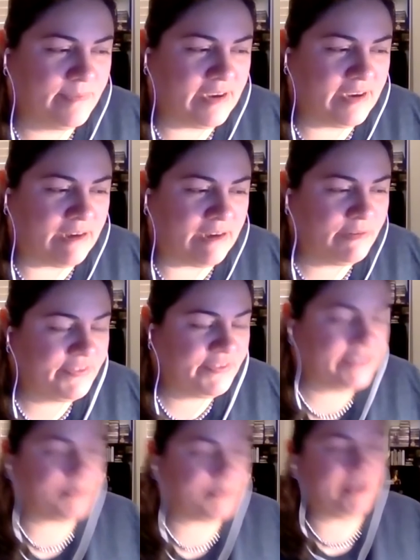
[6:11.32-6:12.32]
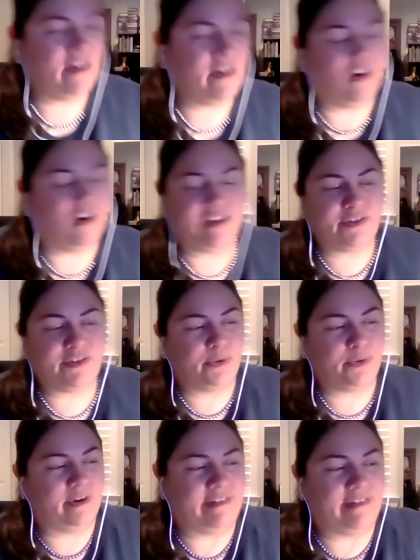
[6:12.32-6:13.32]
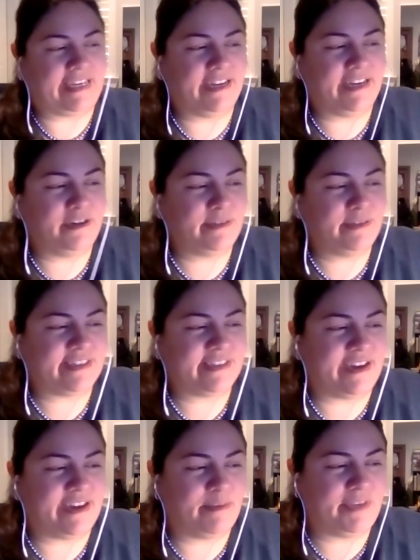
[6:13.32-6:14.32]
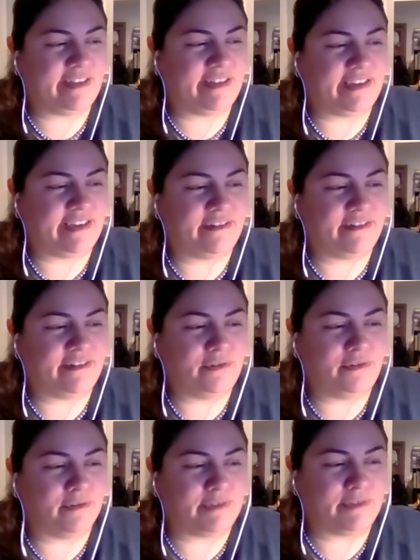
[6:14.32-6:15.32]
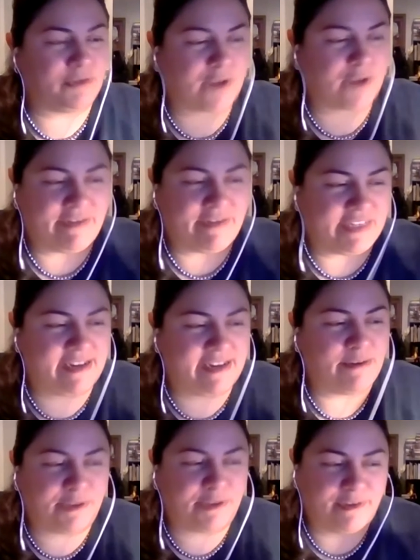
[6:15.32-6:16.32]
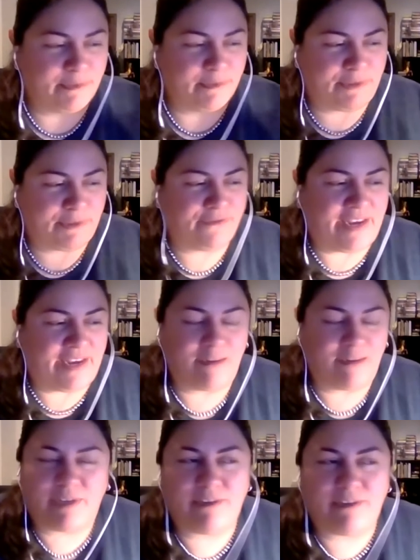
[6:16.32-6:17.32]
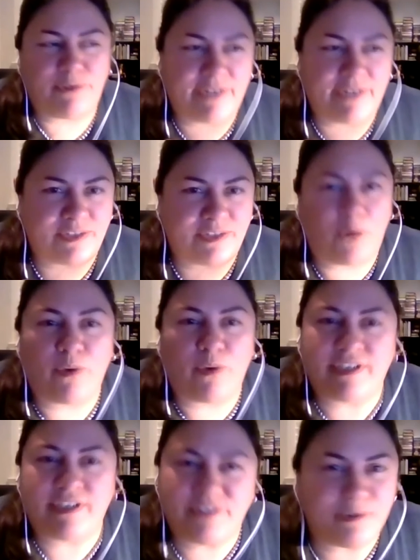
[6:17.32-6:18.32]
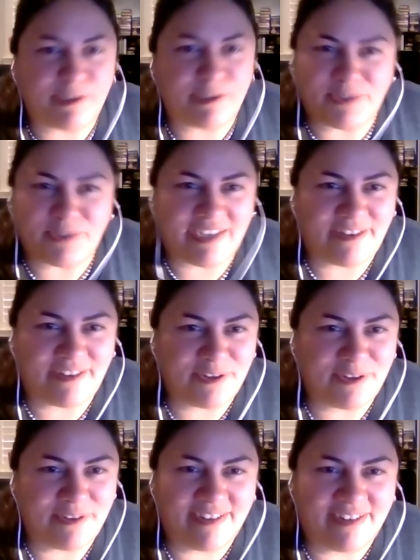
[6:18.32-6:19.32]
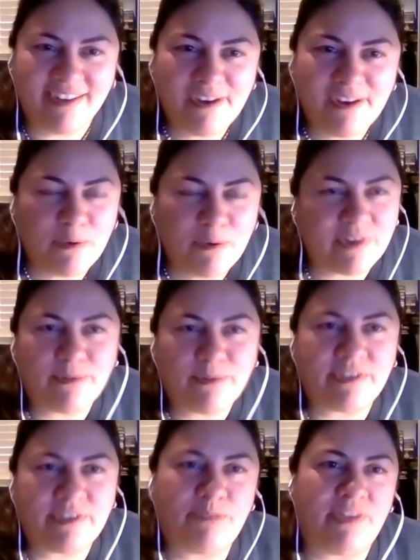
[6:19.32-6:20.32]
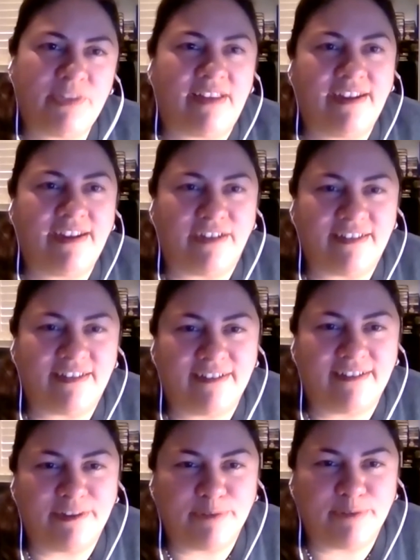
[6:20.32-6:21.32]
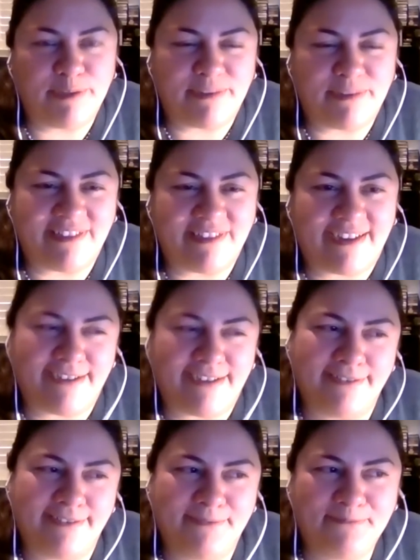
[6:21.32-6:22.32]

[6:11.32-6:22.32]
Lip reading: How have things been on tour? Like I know it's got to be like you're traveling now with a family, with you guys all working so close together. And what has it been like on the road with these guys?